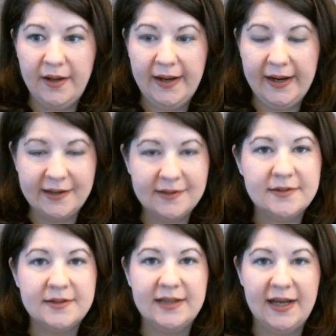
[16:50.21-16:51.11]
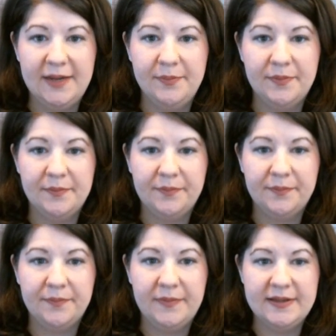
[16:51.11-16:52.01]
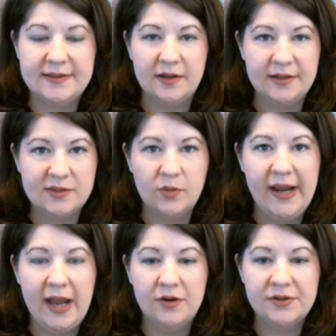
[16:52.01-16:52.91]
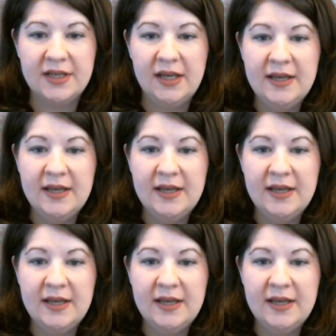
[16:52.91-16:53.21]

and the hype is on its way out.